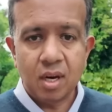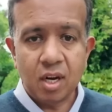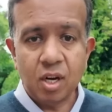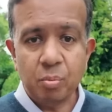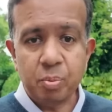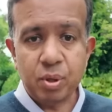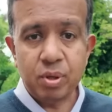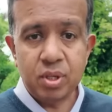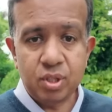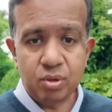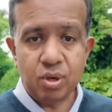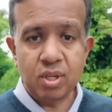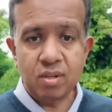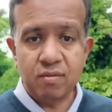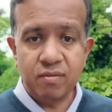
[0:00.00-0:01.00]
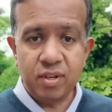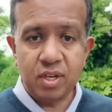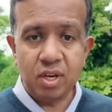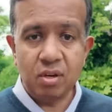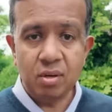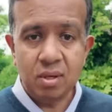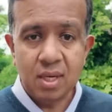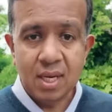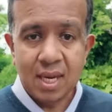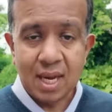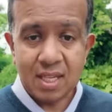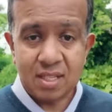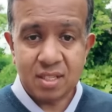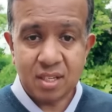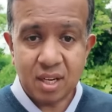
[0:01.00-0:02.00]
I hope you're enjoying the video.
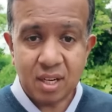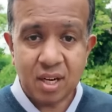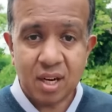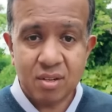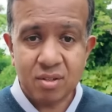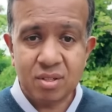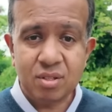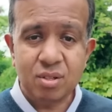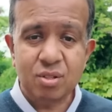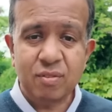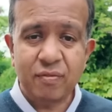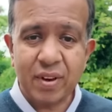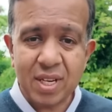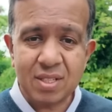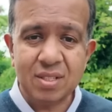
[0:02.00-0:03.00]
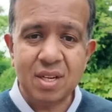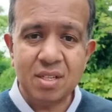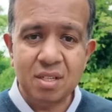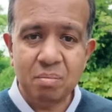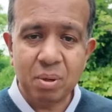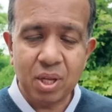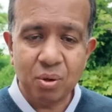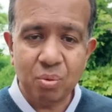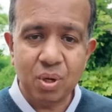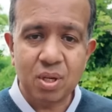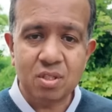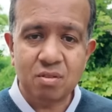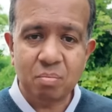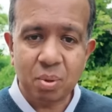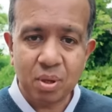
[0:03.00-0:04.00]
As a psychiatrist who's fascinated by the
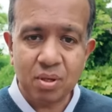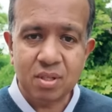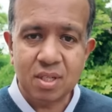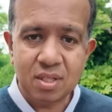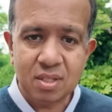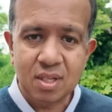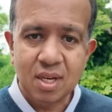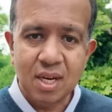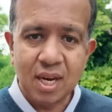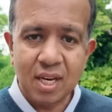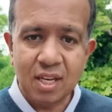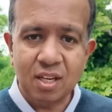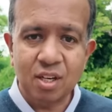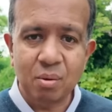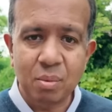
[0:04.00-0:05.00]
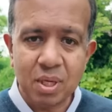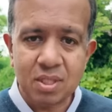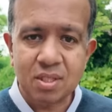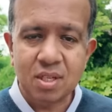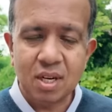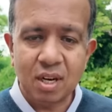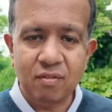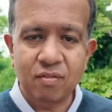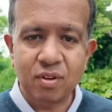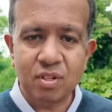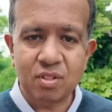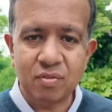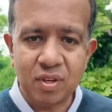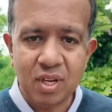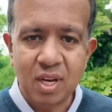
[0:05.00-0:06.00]
worlds of politics and economics and
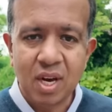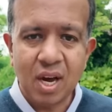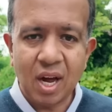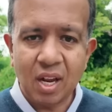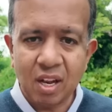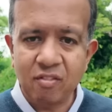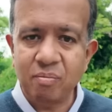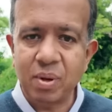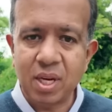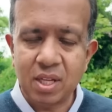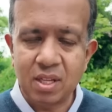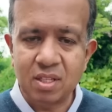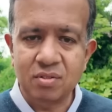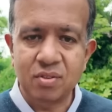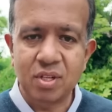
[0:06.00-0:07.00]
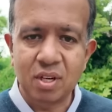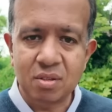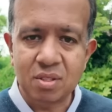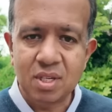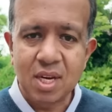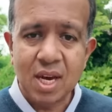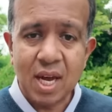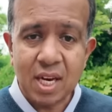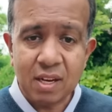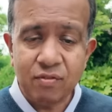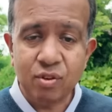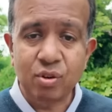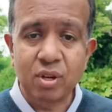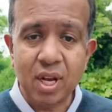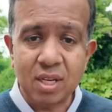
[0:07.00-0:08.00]
philosophy, I love making these videos, and
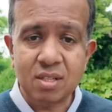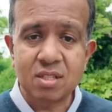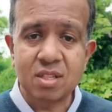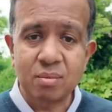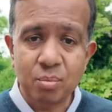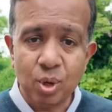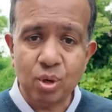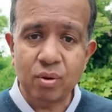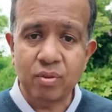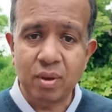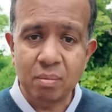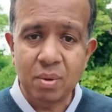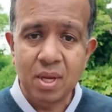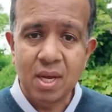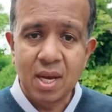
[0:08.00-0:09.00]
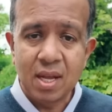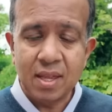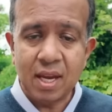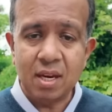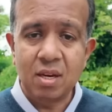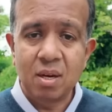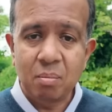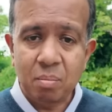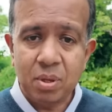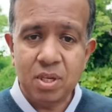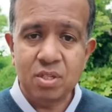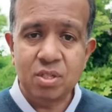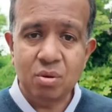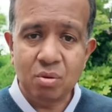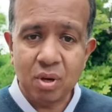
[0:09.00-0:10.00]
if you'd like to see more of them, then
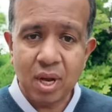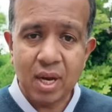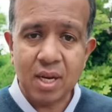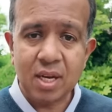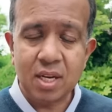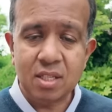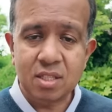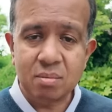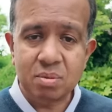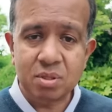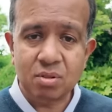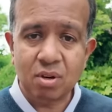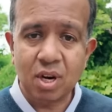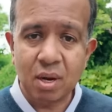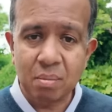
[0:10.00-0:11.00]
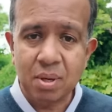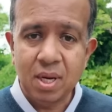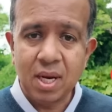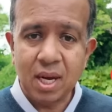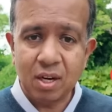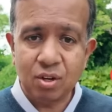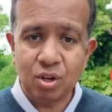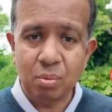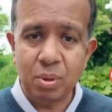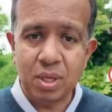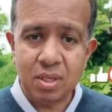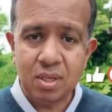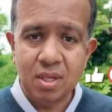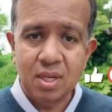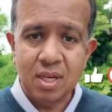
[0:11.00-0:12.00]
please do like and subscribe and
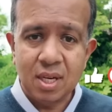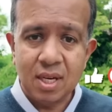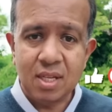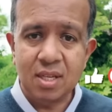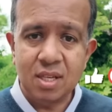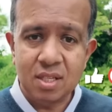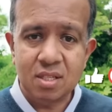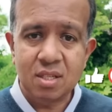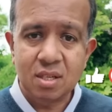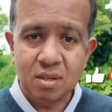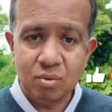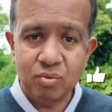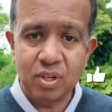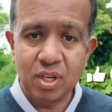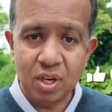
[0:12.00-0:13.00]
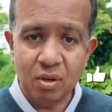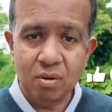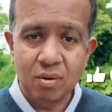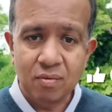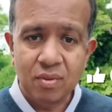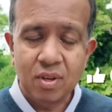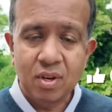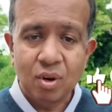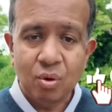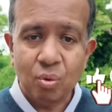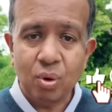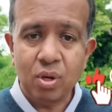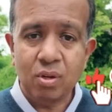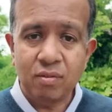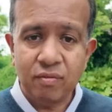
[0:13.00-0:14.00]
comment in this video.
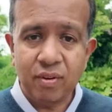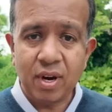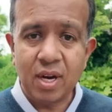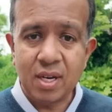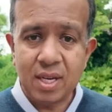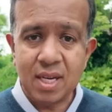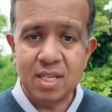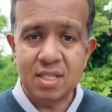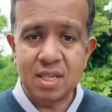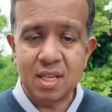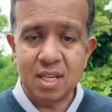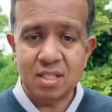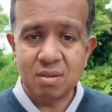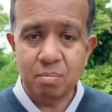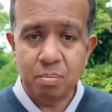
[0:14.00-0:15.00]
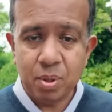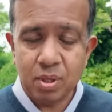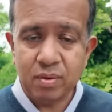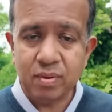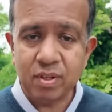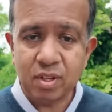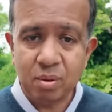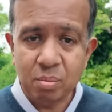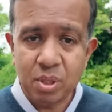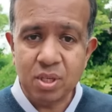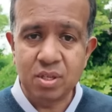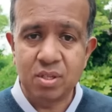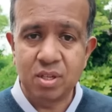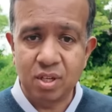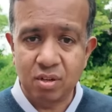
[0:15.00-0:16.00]
What you'll find is that there's a beautiful
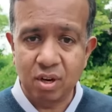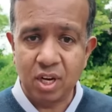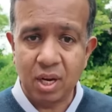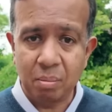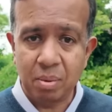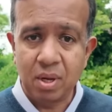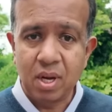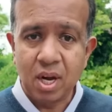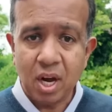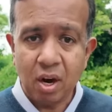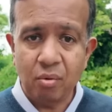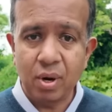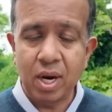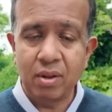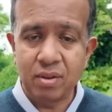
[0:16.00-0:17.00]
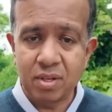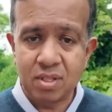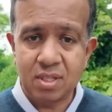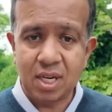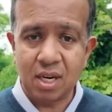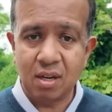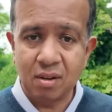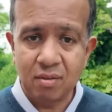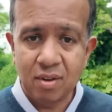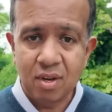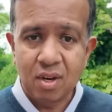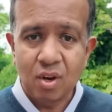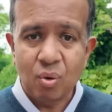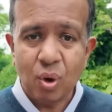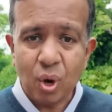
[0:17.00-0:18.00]
community growing up around this channel.
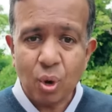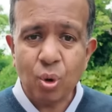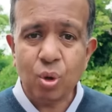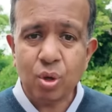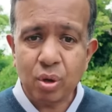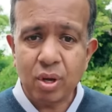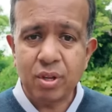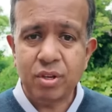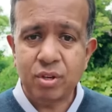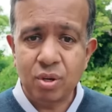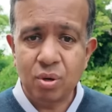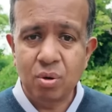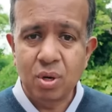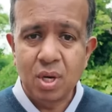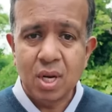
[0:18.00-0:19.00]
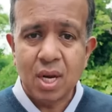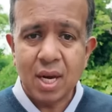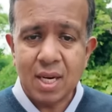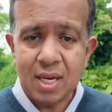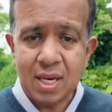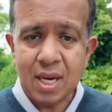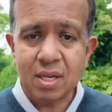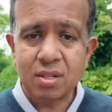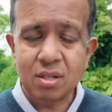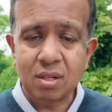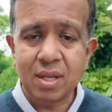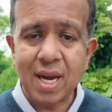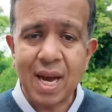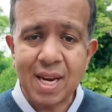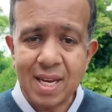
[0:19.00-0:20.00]
We're all going through a
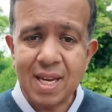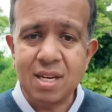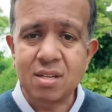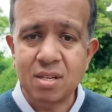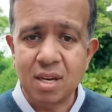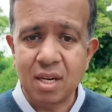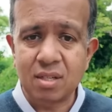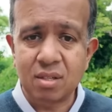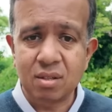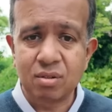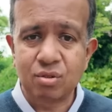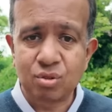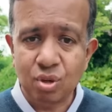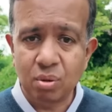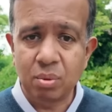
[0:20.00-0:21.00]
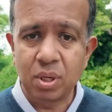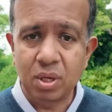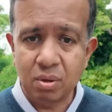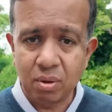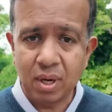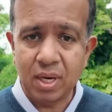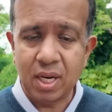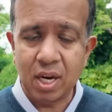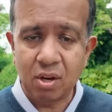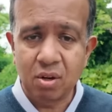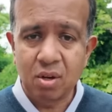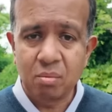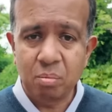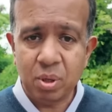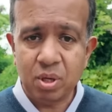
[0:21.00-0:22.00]
national and international trauma right now
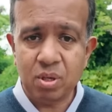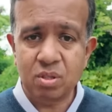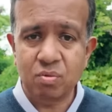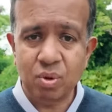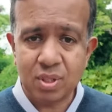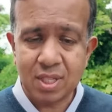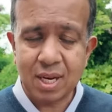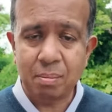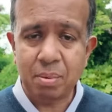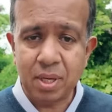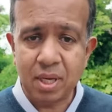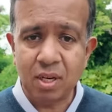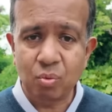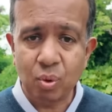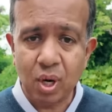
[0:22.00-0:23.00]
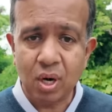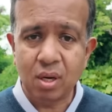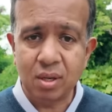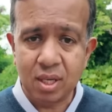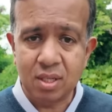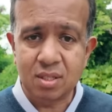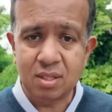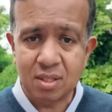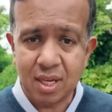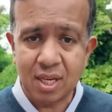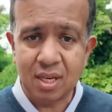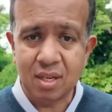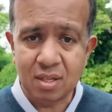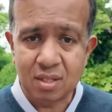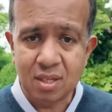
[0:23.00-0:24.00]
because of what's happening and where our leaders are
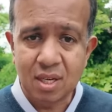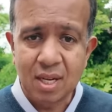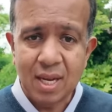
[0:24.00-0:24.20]
taking us.